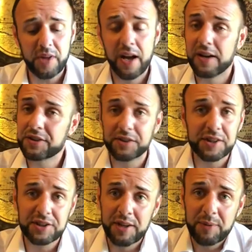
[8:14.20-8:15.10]
Until
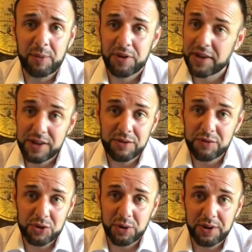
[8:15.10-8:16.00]
next time, I want to thank you
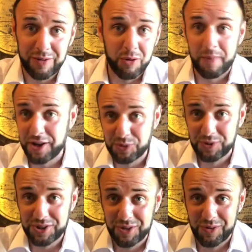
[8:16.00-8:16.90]
for joining or Mike's
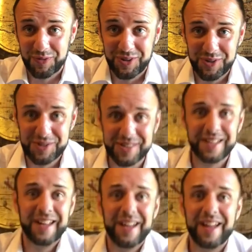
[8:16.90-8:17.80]
Whiskey Reviews.
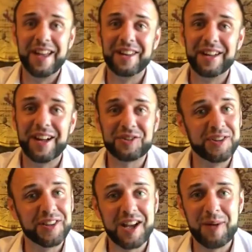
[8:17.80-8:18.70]
And I'll see
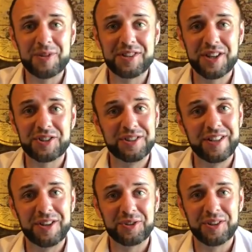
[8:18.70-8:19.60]
you in the comment section.
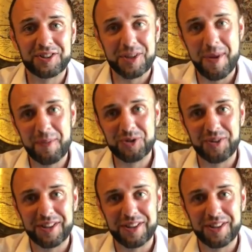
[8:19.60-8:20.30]
And until next time, happy drinking.